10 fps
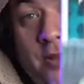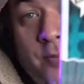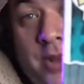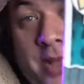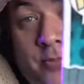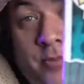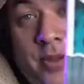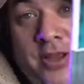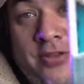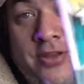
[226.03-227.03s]
pops
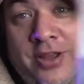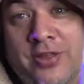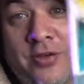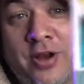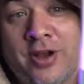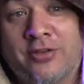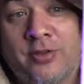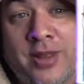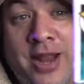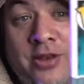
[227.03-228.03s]
because they're
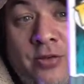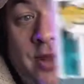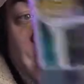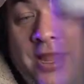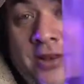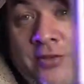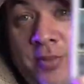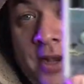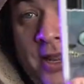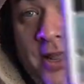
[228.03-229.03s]
awesome and I do like it. There's
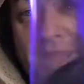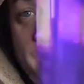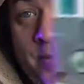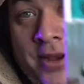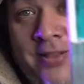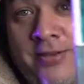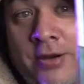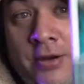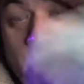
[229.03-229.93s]
plenty to get, but that's our